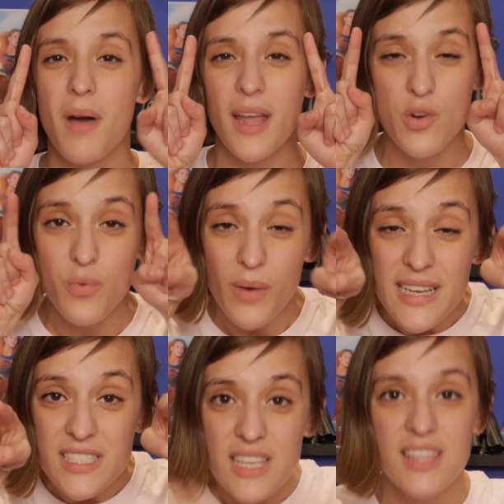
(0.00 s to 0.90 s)
my
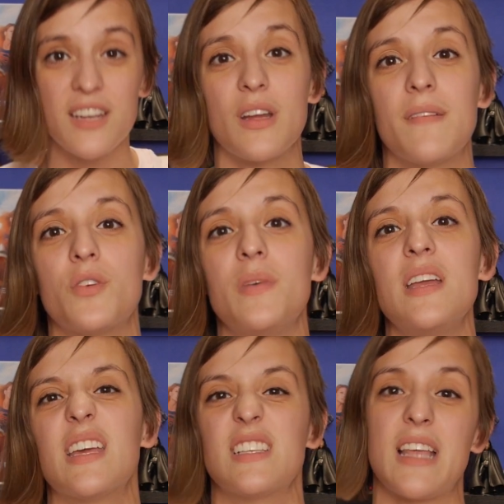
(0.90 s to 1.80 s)
crazy theory of the
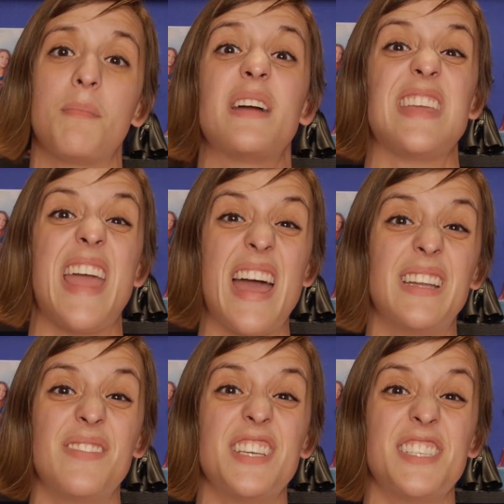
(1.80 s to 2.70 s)
week is that by the end
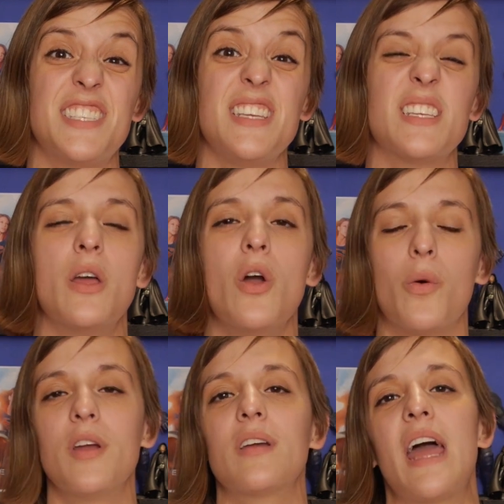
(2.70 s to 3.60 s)
of this season,
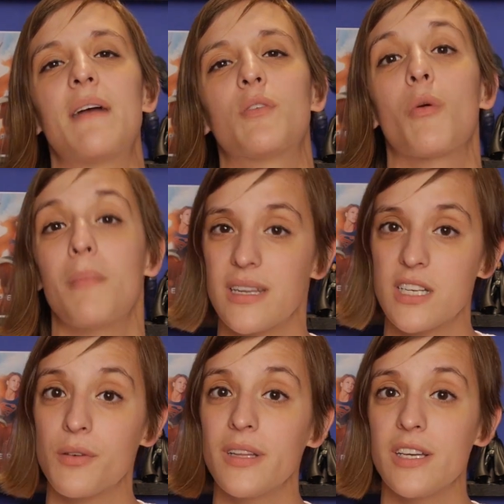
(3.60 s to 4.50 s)
we are going to have a
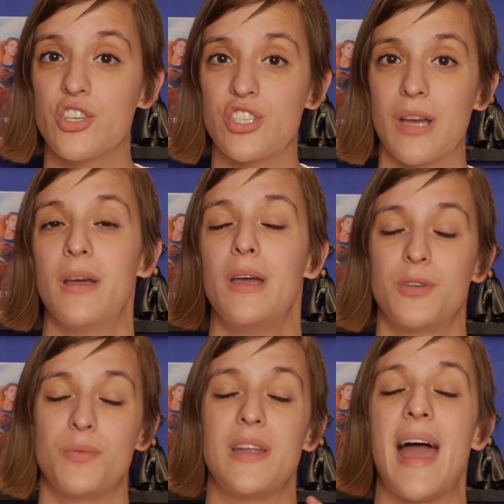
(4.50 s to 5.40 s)
romantic relationship
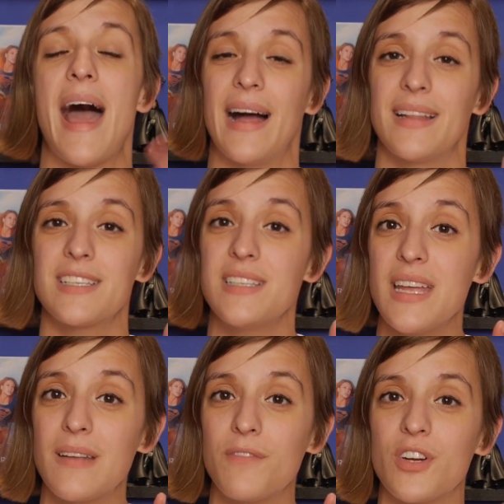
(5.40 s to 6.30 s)
between Alex
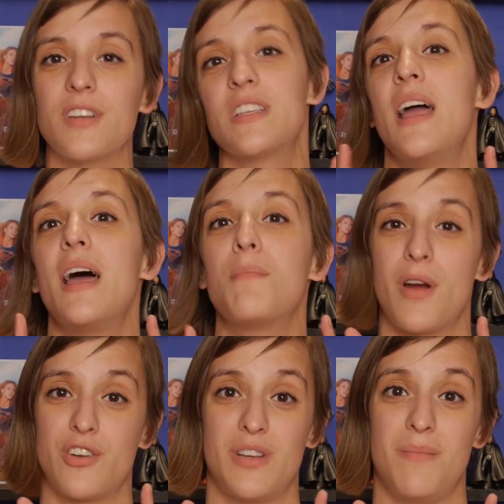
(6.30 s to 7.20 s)
Danvers and
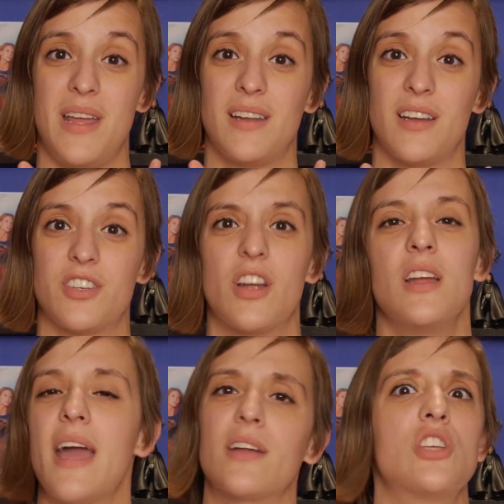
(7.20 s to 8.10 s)
Martian Manhunter.
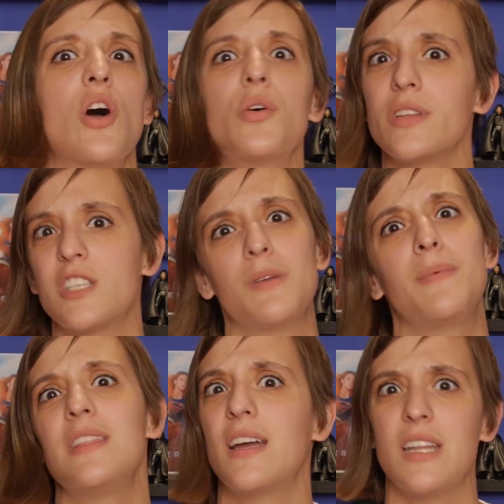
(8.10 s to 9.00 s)
Yeah, totally
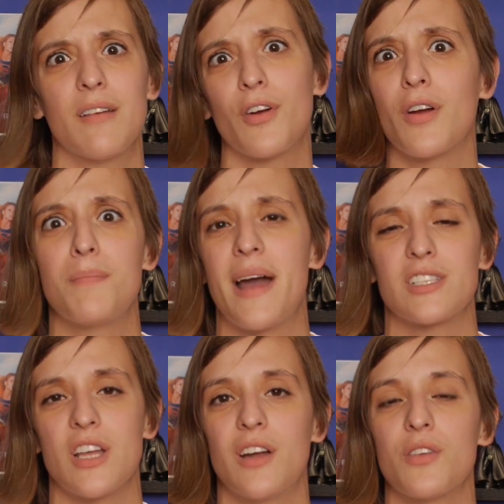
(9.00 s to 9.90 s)
sweeping the idea of her and
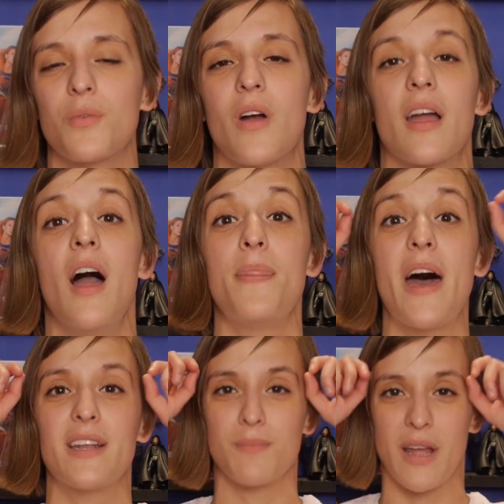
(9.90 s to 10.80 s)
Max under the rug.
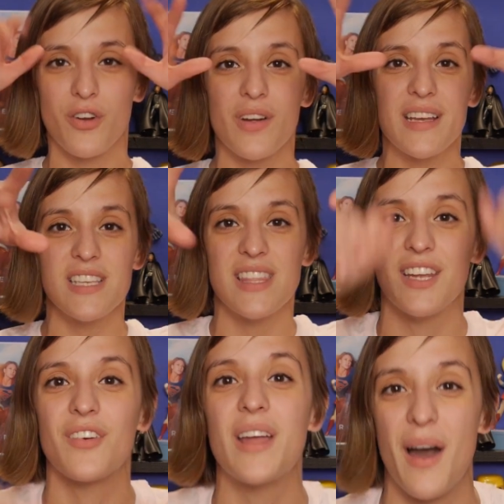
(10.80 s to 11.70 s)
That is my crazy crazy
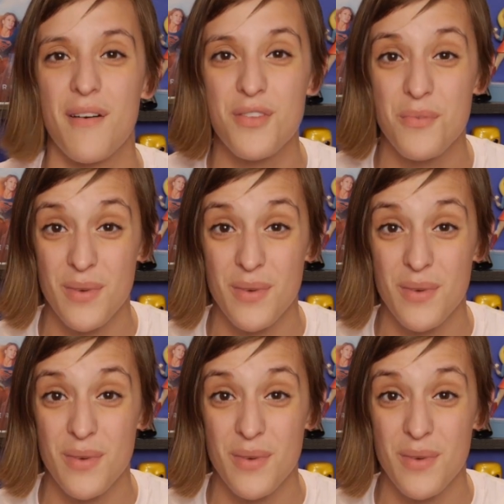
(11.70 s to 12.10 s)
theory of the